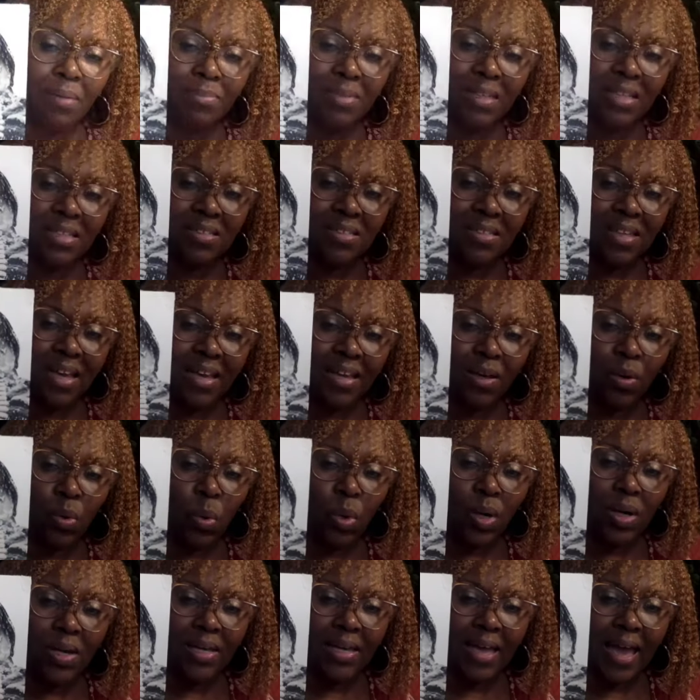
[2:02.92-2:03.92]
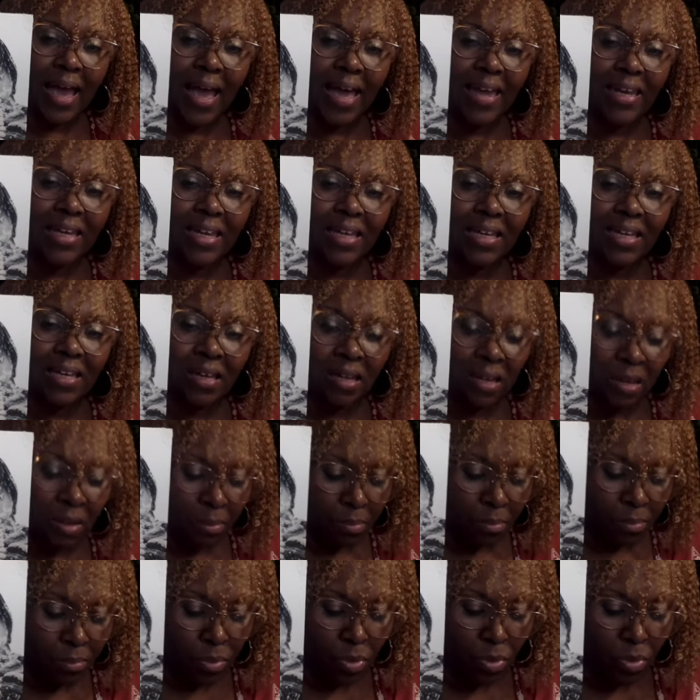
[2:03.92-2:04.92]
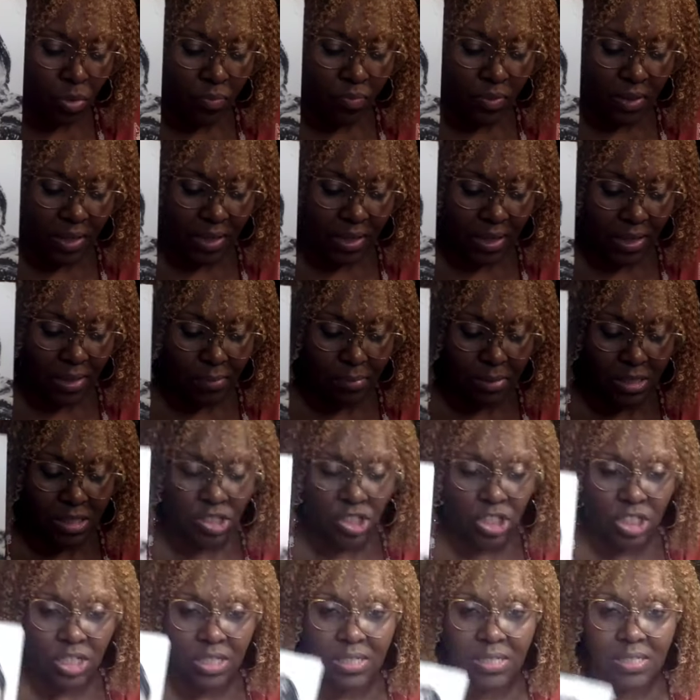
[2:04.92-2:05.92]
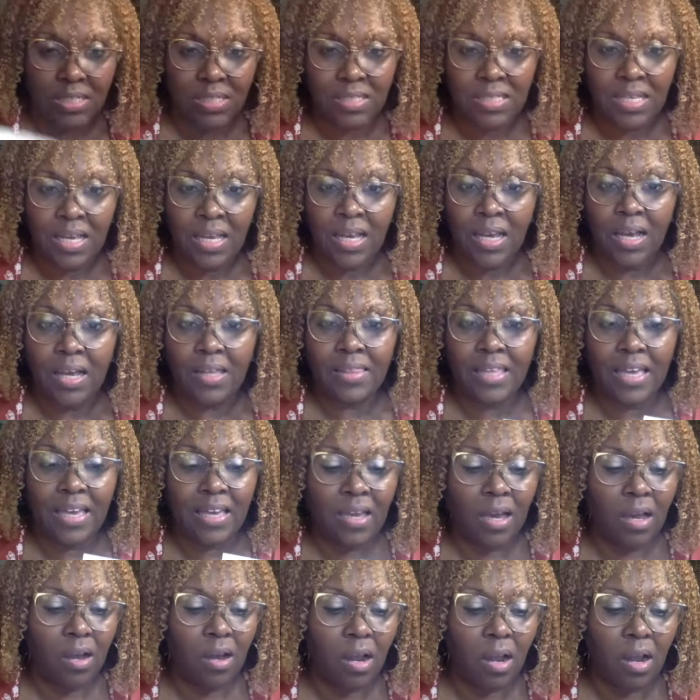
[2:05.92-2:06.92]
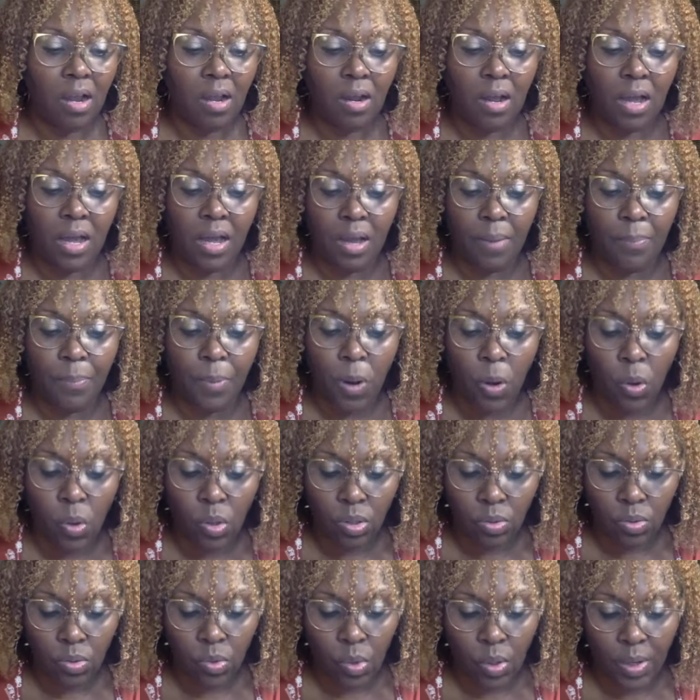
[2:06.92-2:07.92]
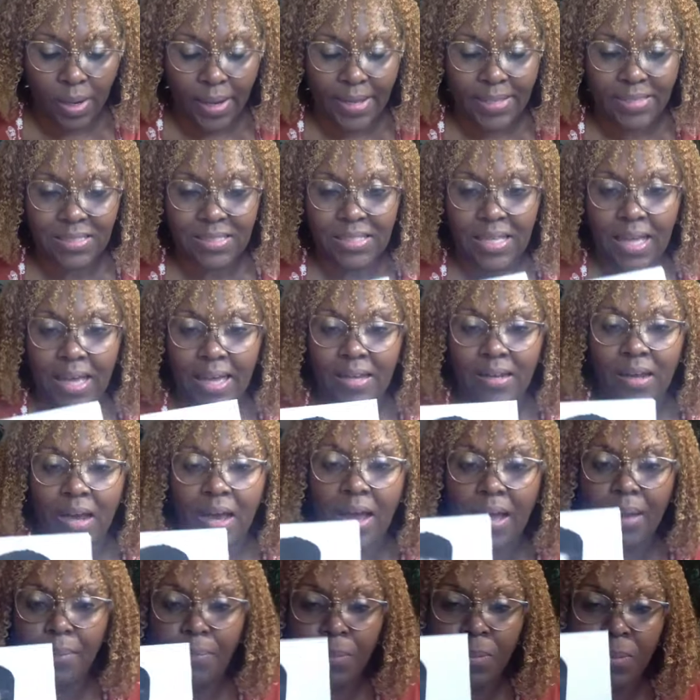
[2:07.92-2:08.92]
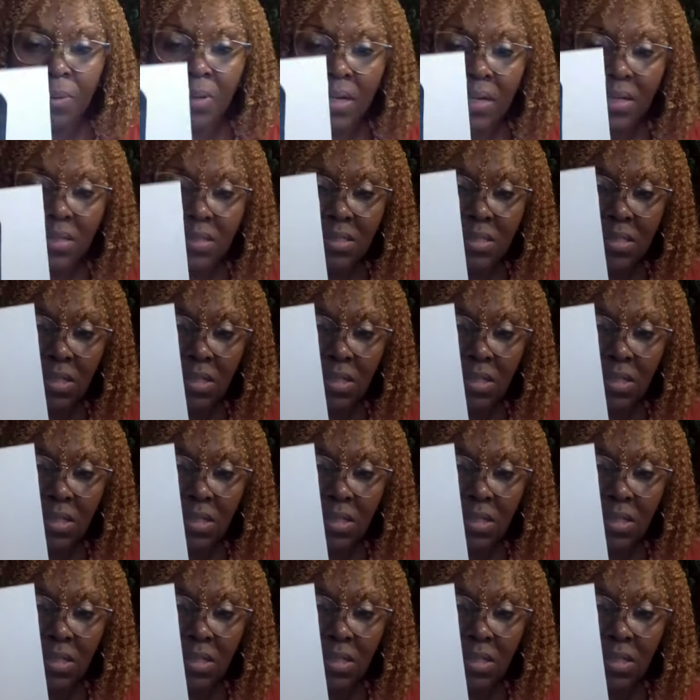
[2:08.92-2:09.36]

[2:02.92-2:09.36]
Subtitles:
these like organic moving images. They are Polaroids that I print